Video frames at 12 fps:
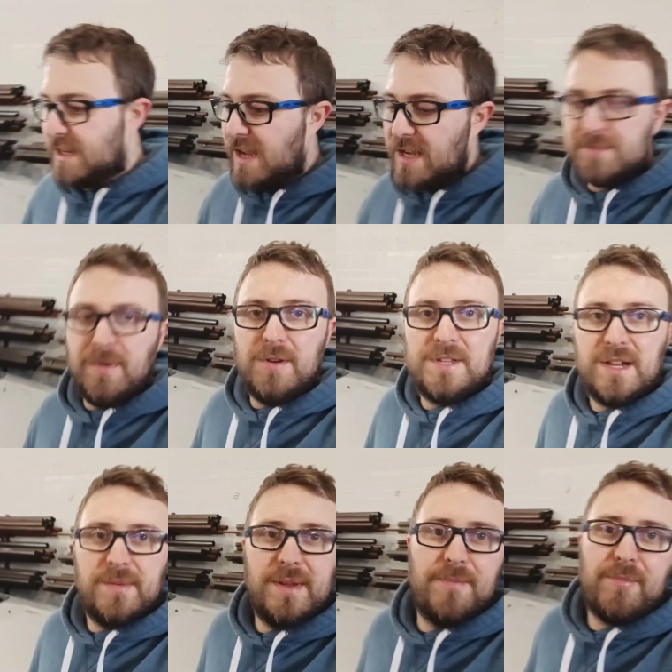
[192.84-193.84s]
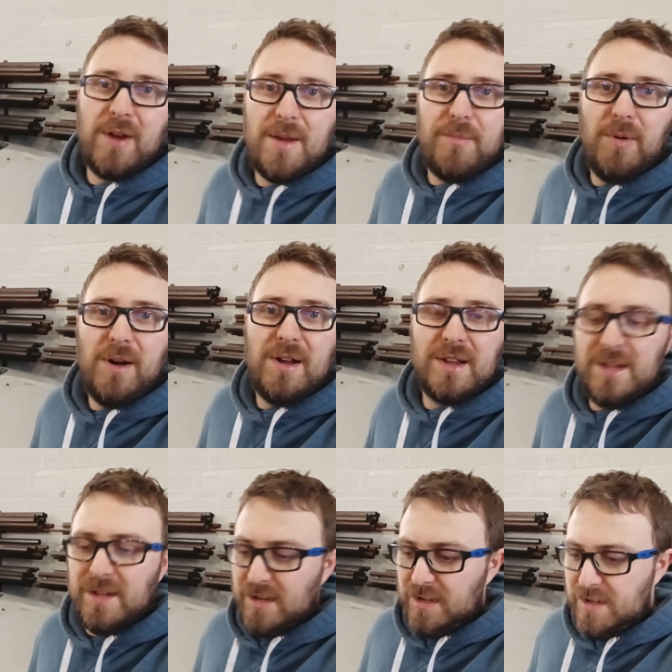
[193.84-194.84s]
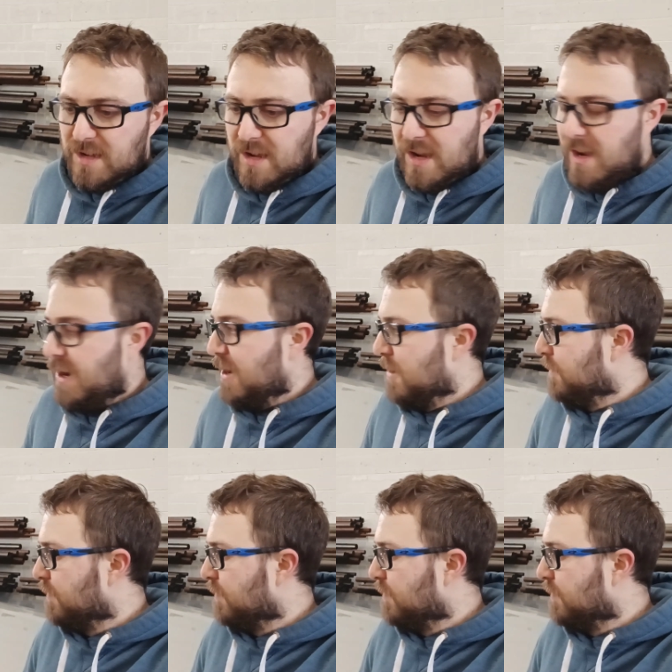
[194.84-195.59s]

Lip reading: is mostly going to be prep work. I'm